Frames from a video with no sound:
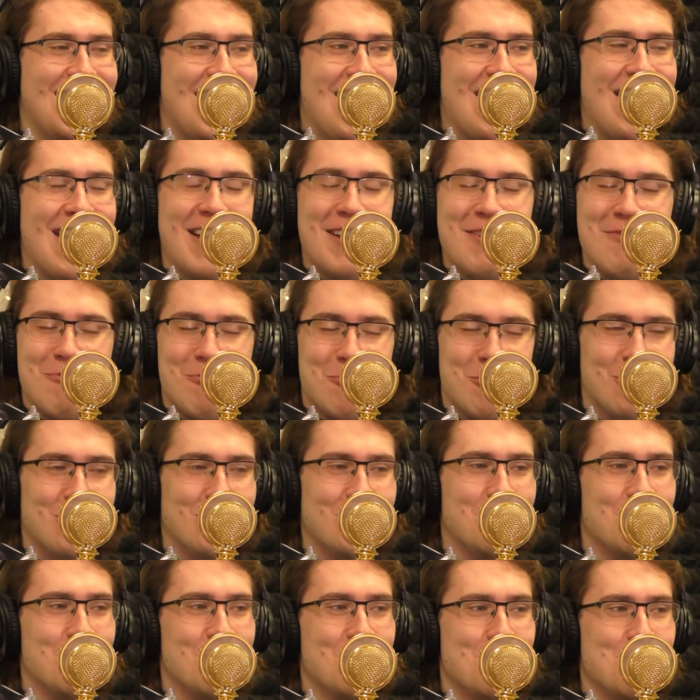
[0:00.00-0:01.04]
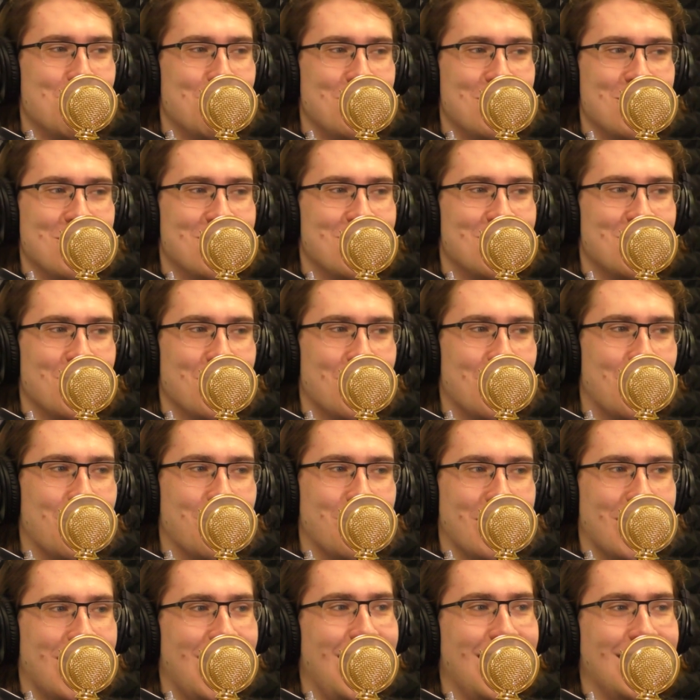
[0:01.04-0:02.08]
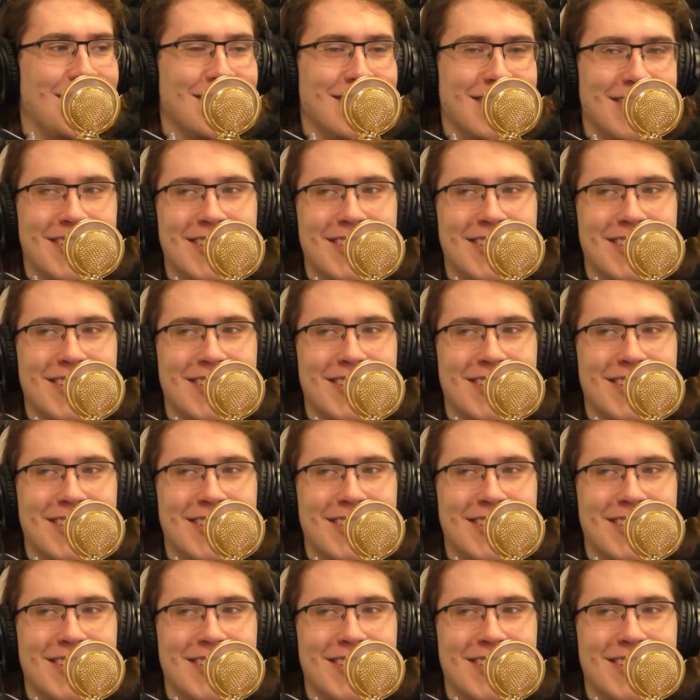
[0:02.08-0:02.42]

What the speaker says: I really wish we just took over Canada.